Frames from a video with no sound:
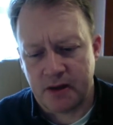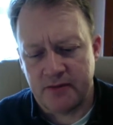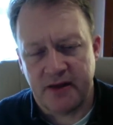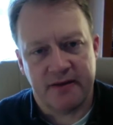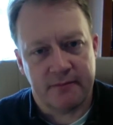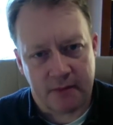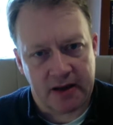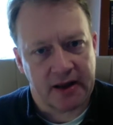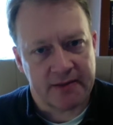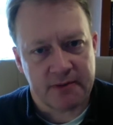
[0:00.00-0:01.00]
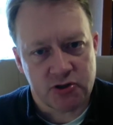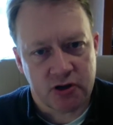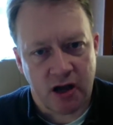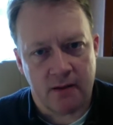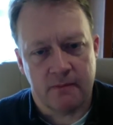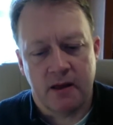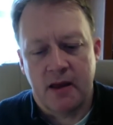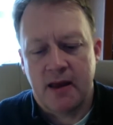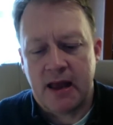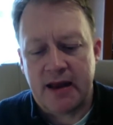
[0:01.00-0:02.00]
then enlightenment should come.
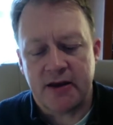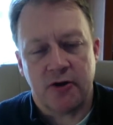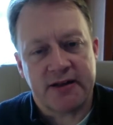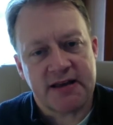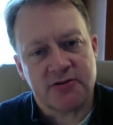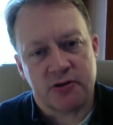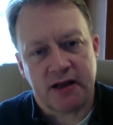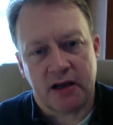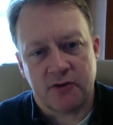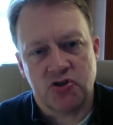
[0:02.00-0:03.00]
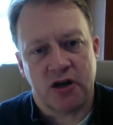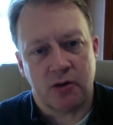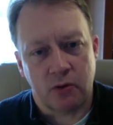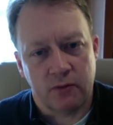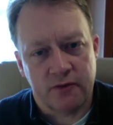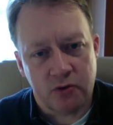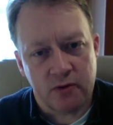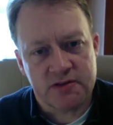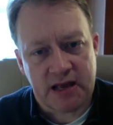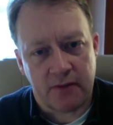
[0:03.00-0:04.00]
And, that's actually kind of a general view
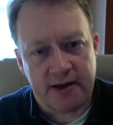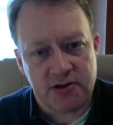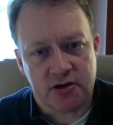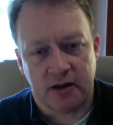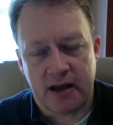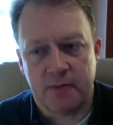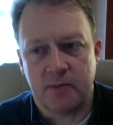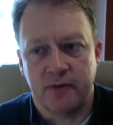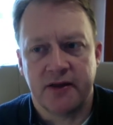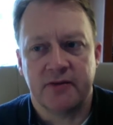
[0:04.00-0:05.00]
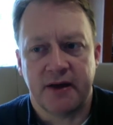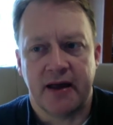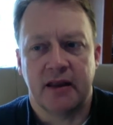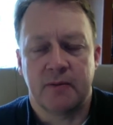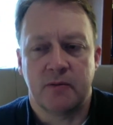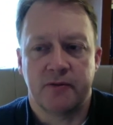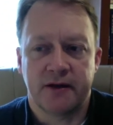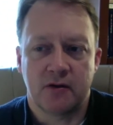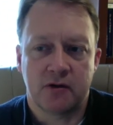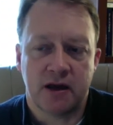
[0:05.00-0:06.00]
of salvation. A lot of people think that. A lot of people
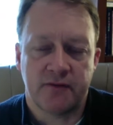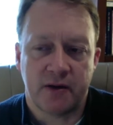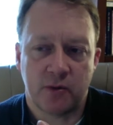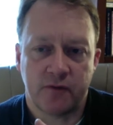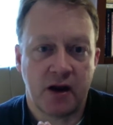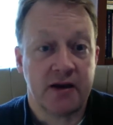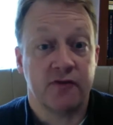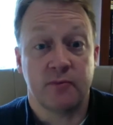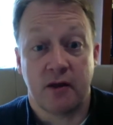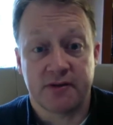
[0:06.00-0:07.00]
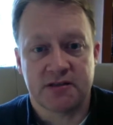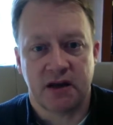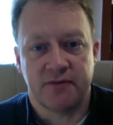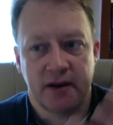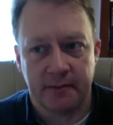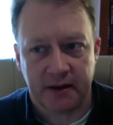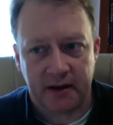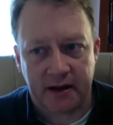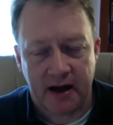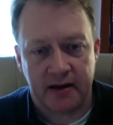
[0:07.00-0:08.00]
think, okay, if I refrain from all this stuff, then I'm going
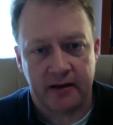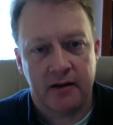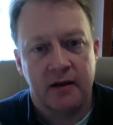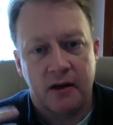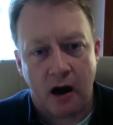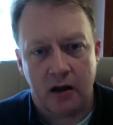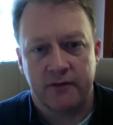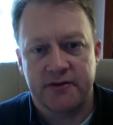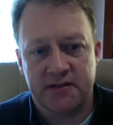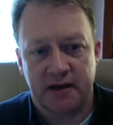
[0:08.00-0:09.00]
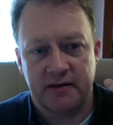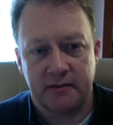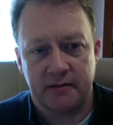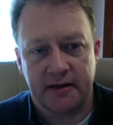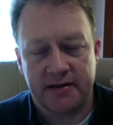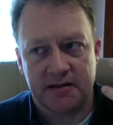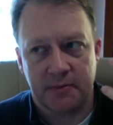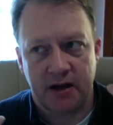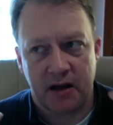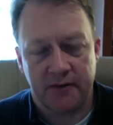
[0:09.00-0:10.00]
to kind of all of a sudden get some
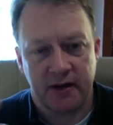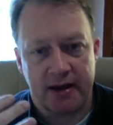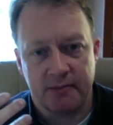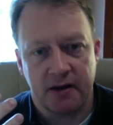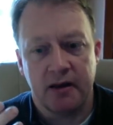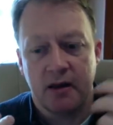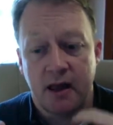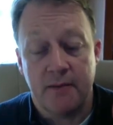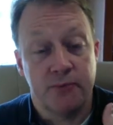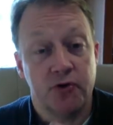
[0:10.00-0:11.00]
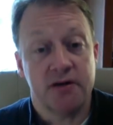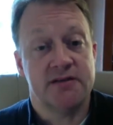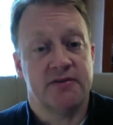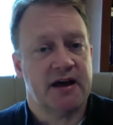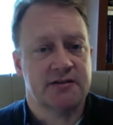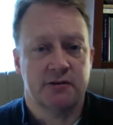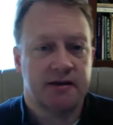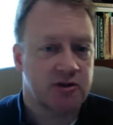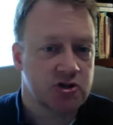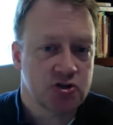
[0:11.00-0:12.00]
kind of enlightenment. And Buddha did that to the
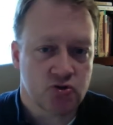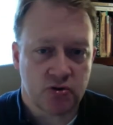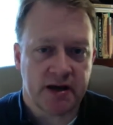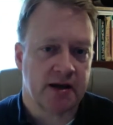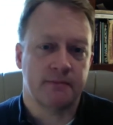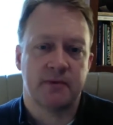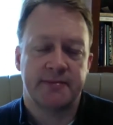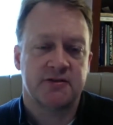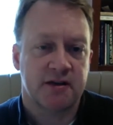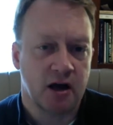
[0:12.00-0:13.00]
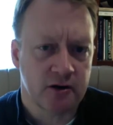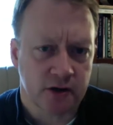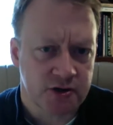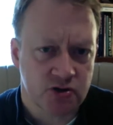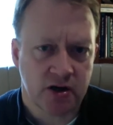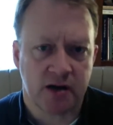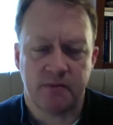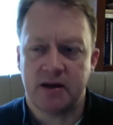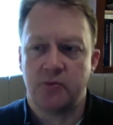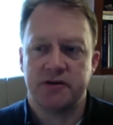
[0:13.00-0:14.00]
extreme, to the utter extreme.
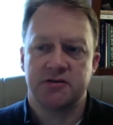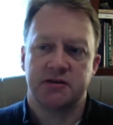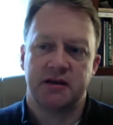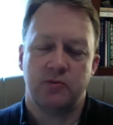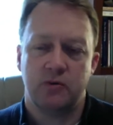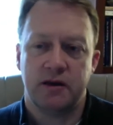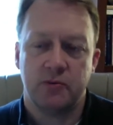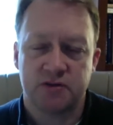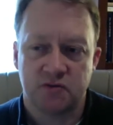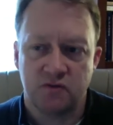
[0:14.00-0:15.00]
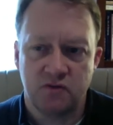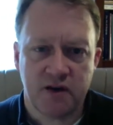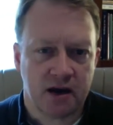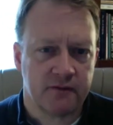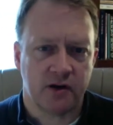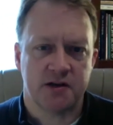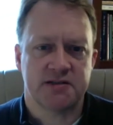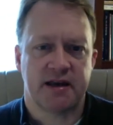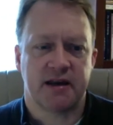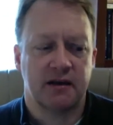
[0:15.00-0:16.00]
He was very, very
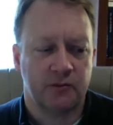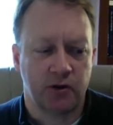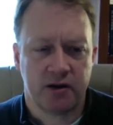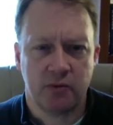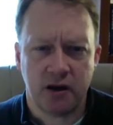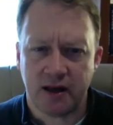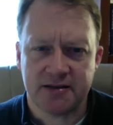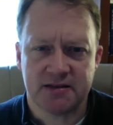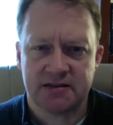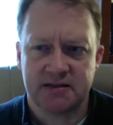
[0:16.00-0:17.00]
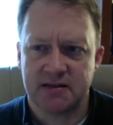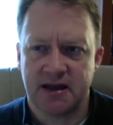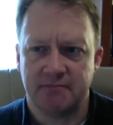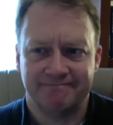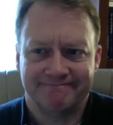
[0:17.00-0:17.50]
aesthetic. And what he realized is that